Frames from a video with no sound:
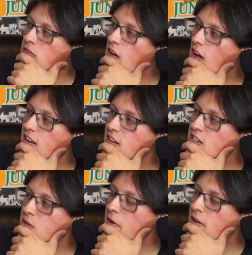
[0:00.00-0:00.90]
I gotta check
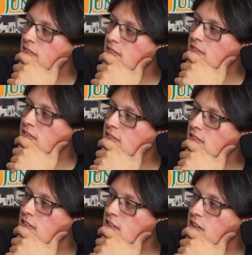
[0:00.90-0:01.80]
him out.
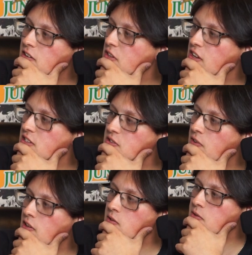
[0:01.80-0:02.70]
I don't think I still
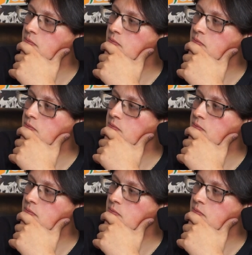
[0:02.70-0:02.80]
follow him.